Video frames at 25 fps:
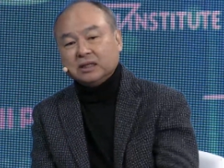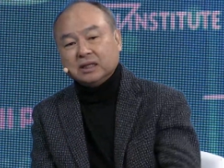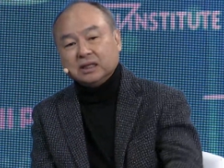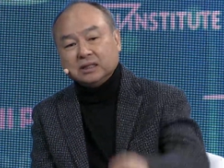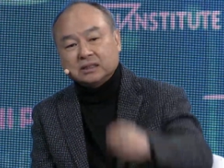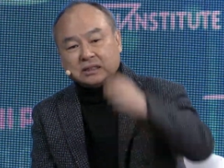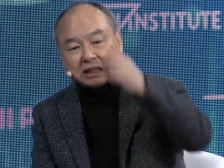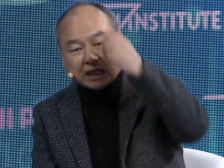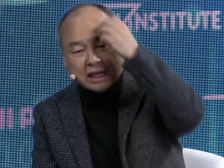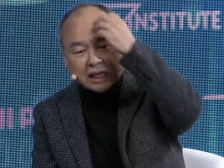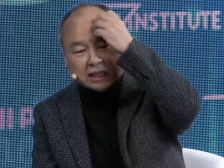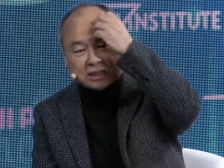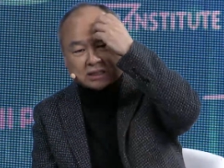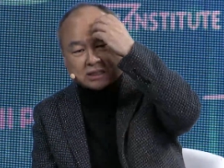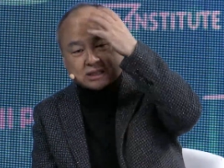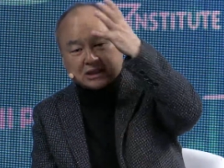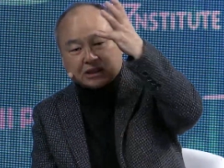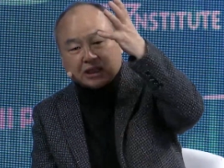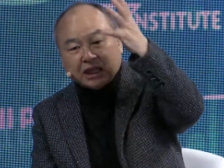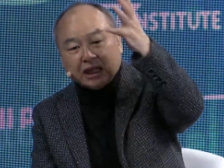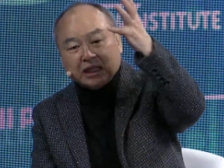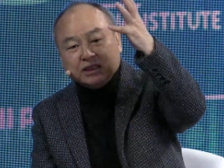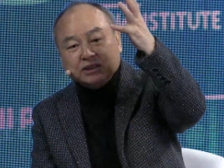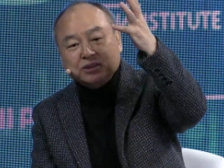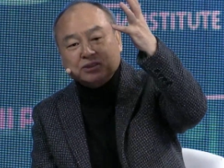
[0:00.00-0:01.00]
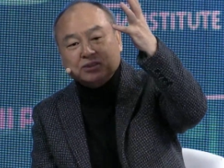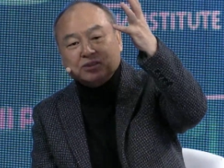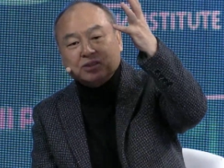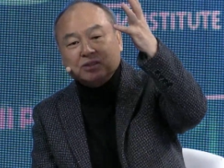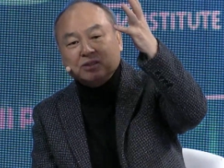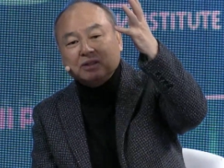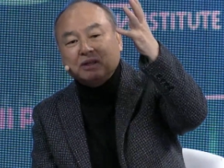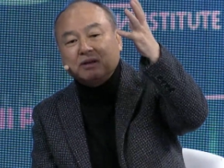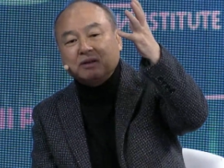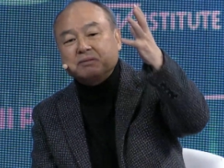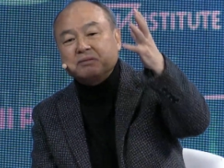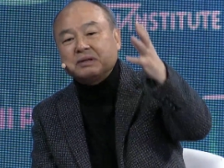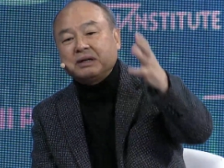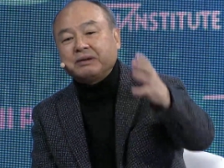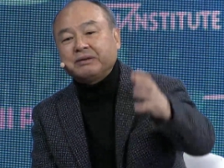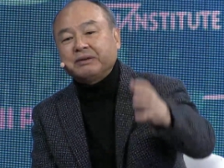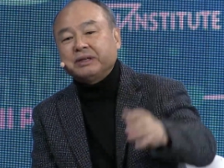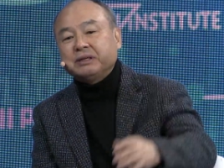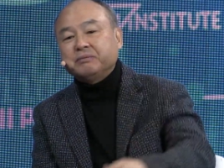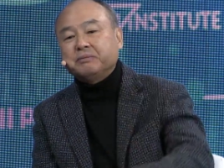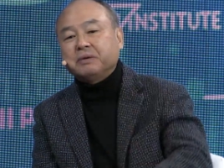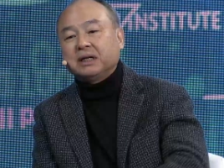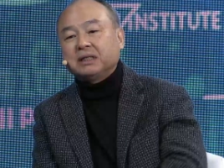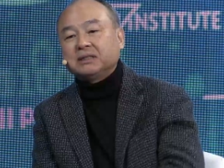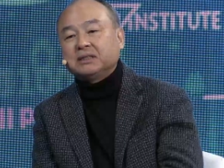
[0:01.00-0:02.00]
It's extension of
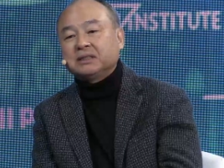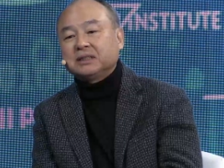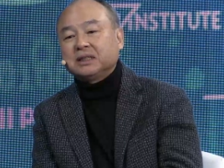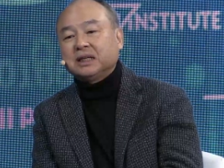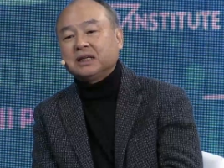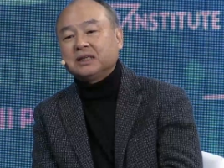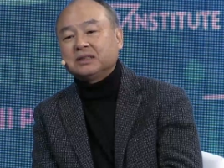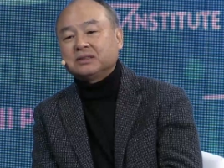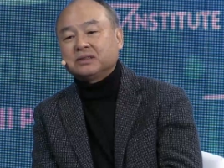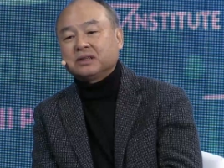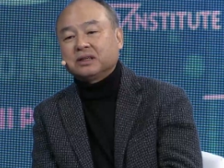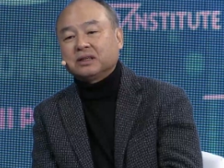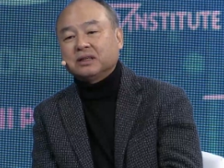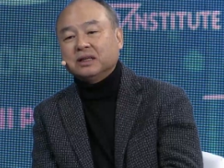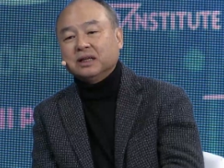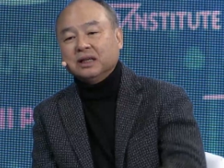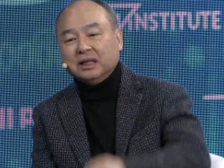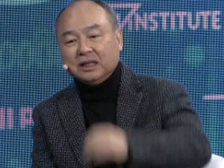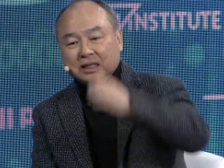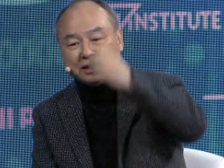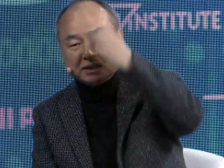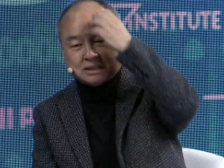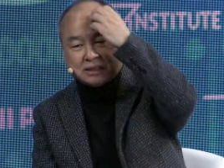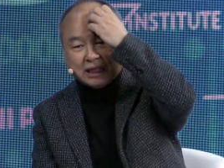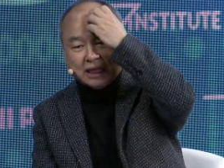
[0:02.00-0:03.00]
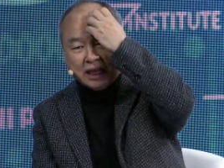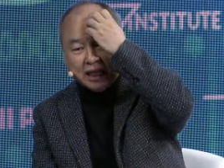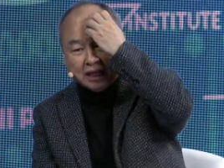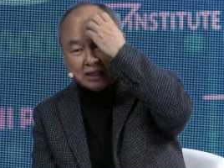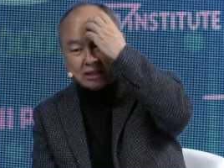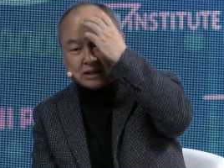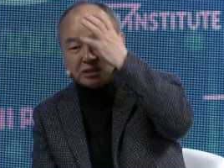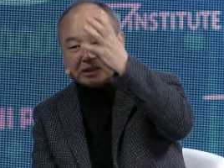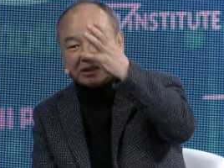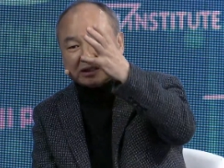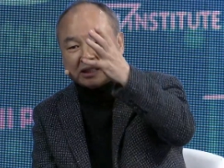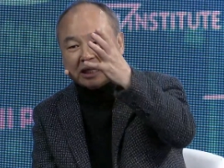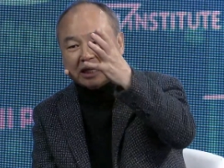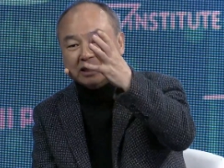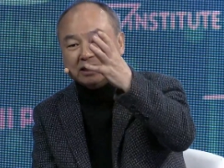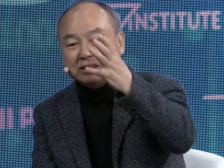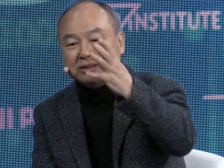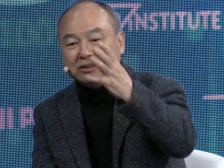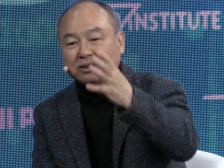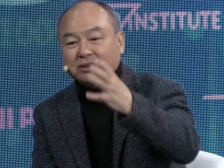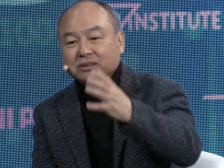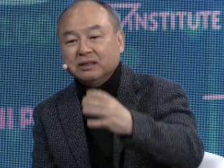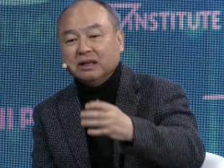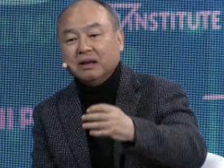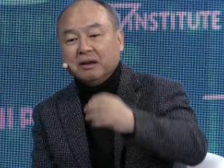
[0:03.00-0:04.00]
our imagination. It's
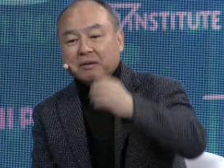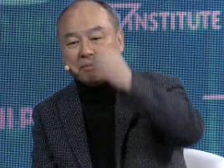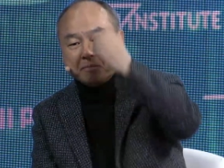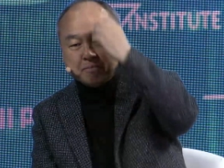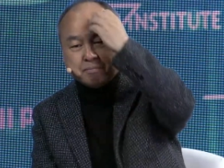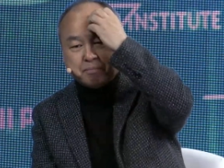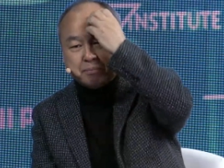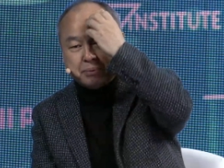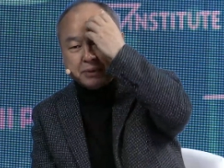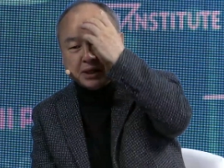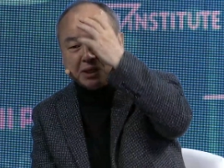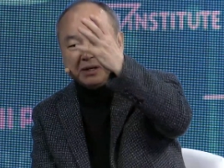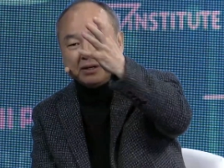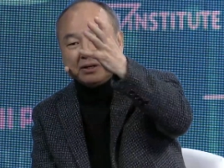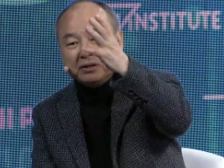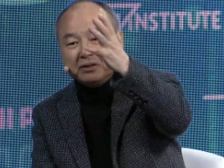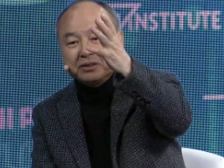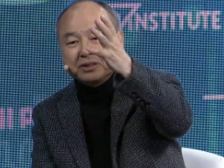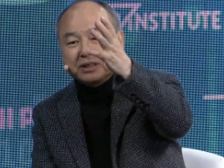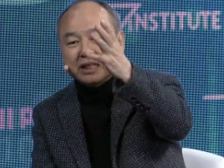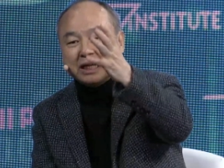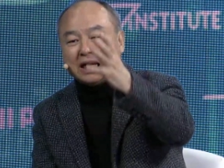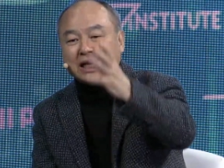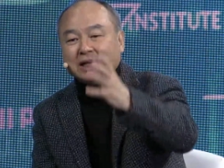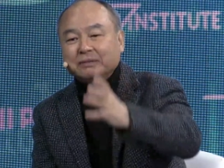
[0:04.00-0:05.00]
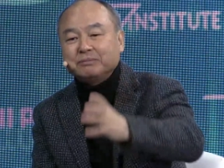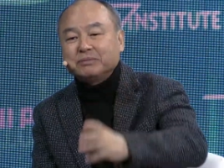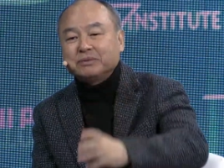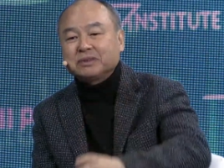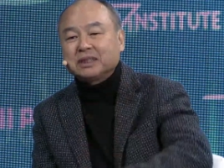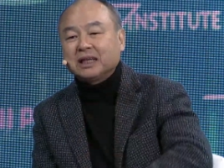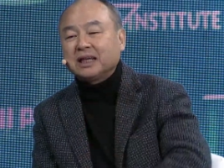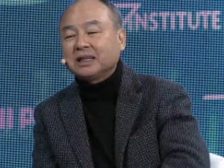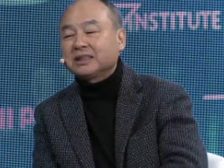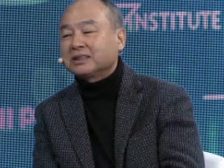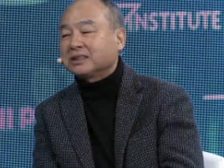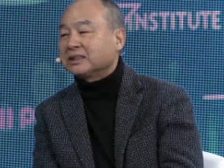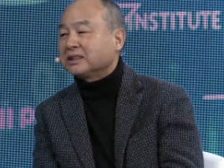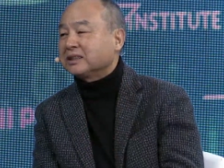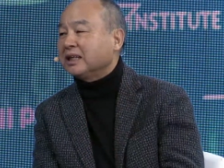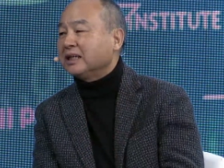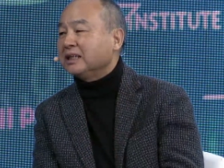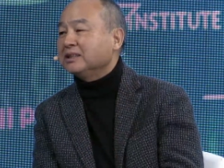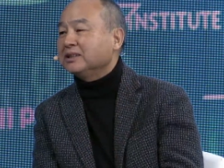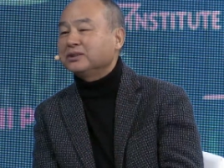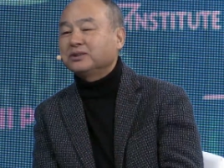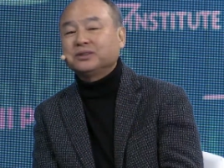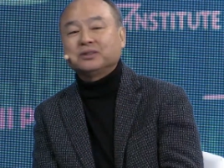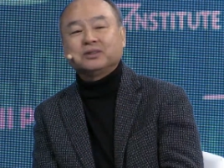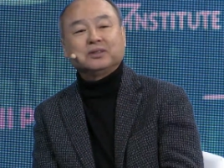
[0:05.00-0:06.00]
extension, billion times
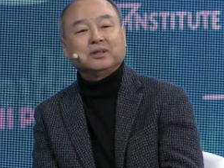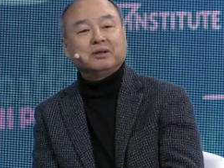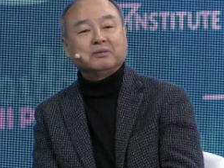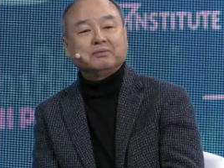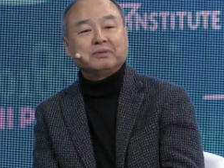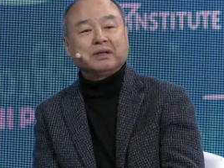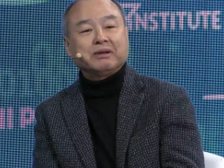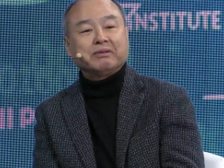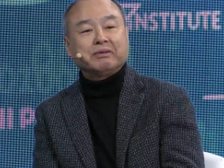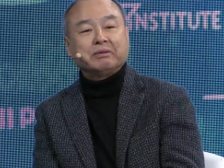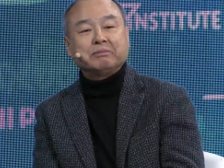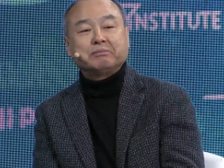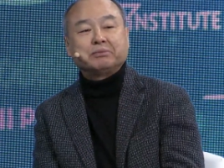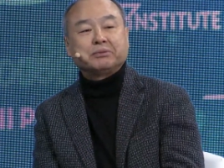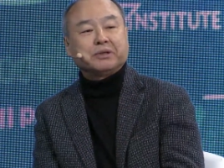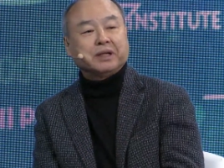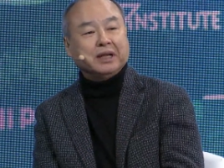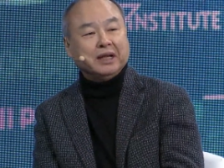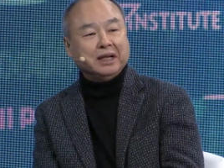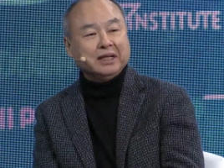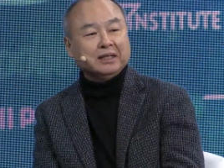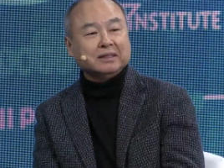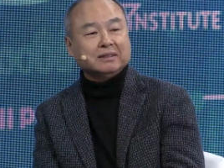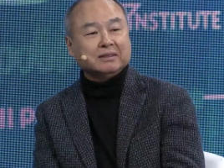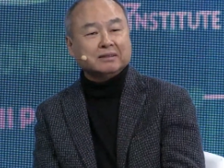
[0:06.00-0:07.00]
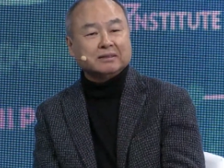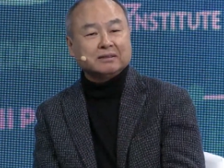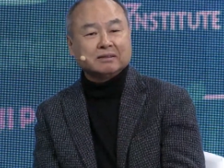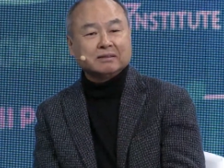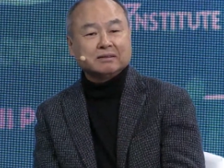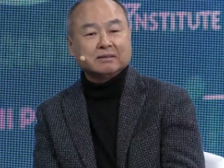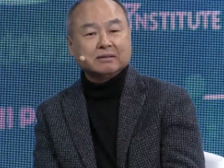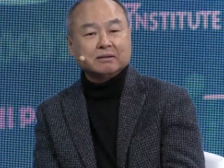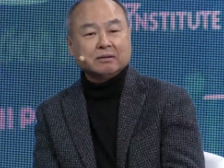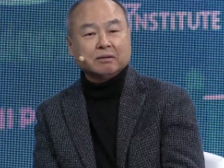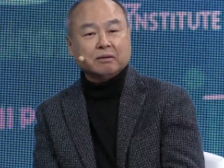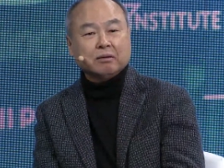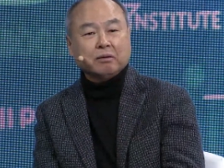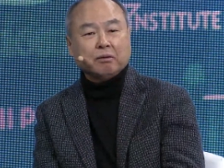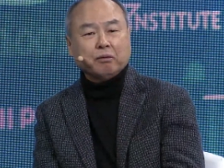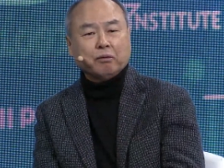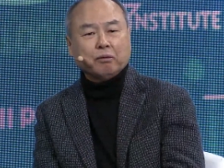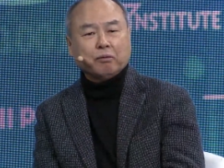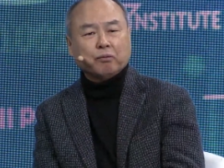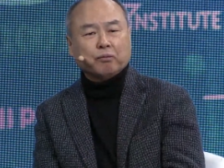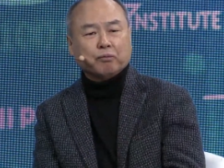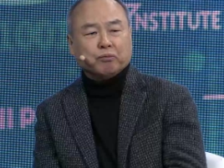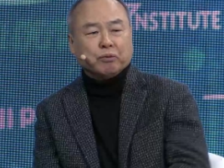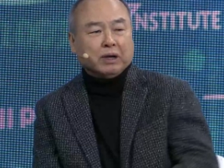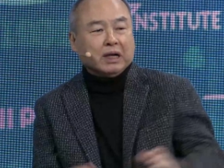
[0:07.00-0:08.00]
extension of our brain.
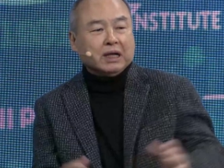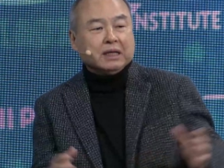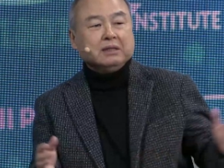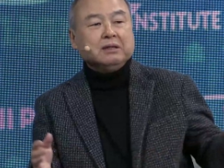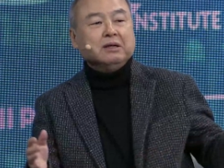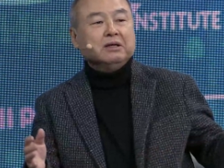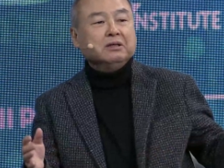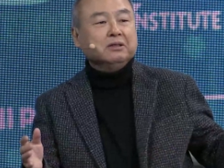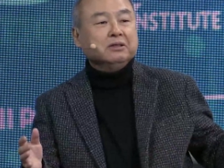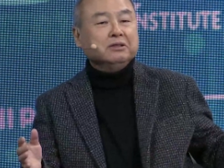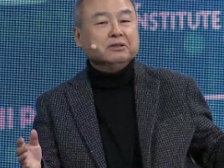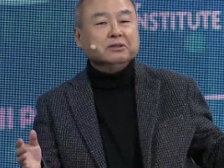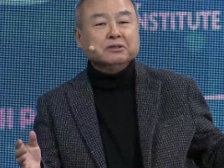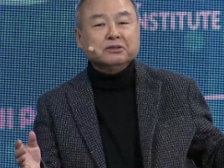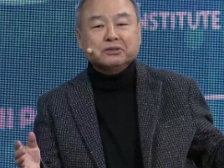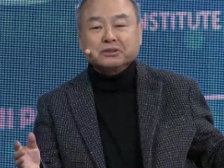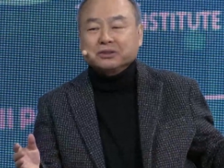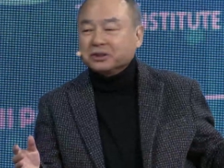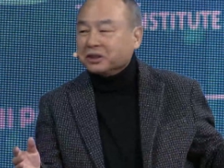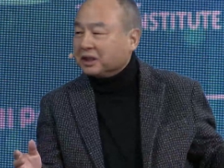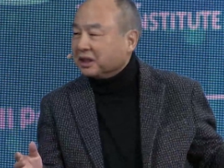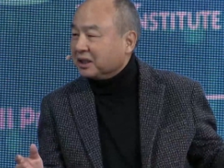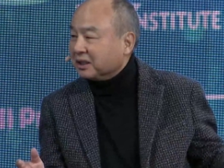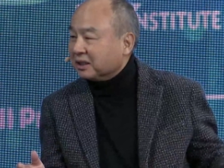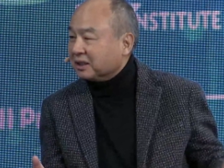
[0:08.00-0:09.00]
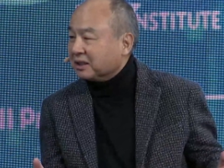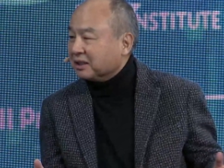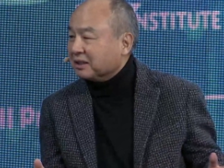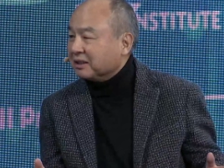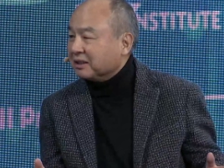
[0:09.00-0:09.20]
Why not use it?